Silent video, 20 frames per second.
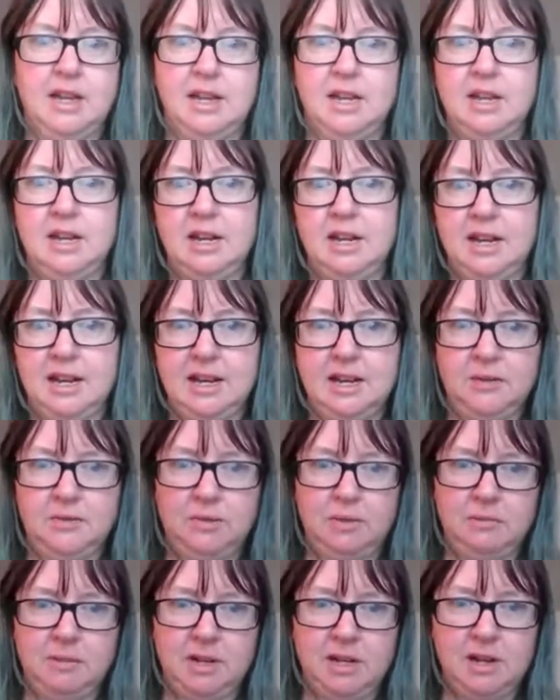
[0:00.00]
He died
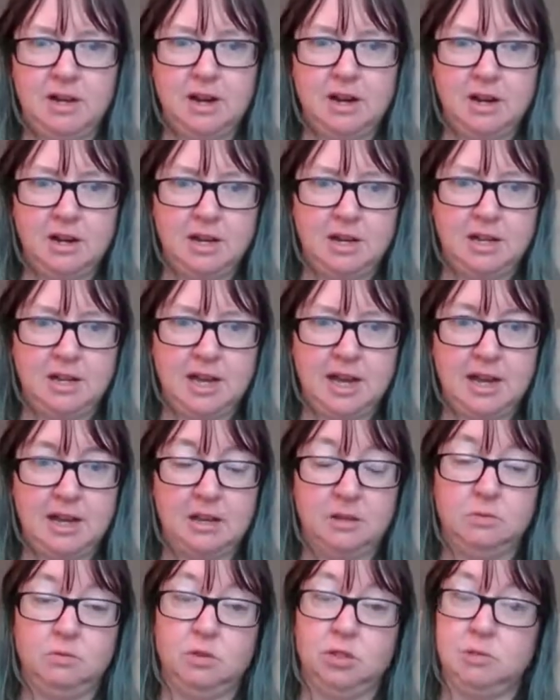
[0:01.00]
from a heart
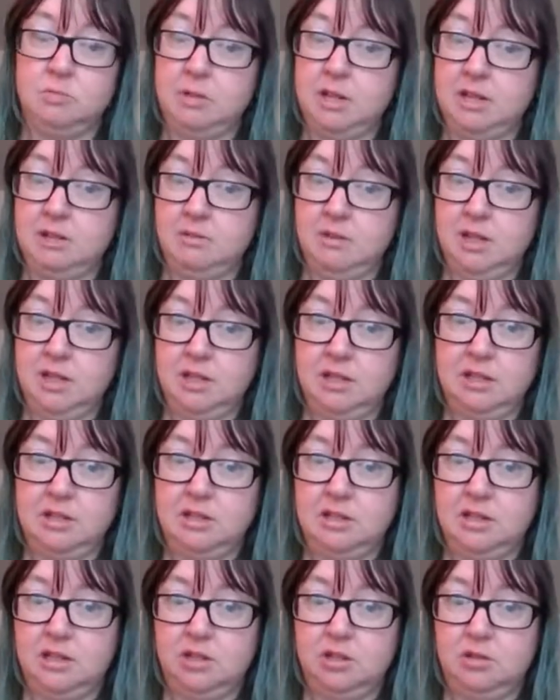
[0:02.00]
attack, which, by the way,
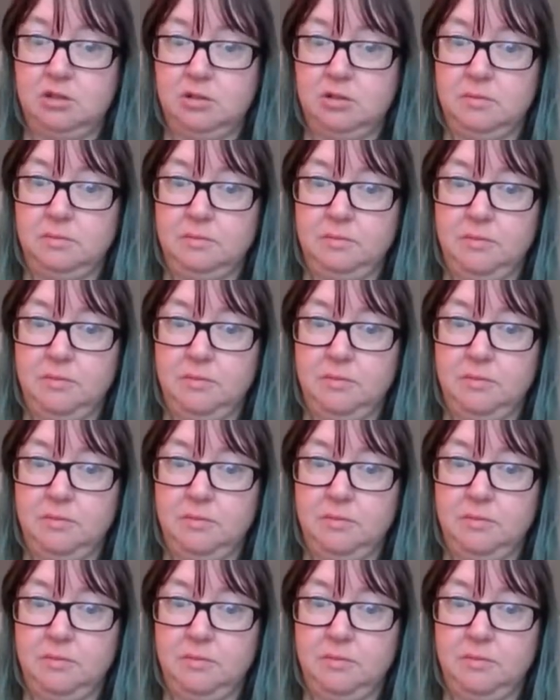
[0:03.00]
is not true.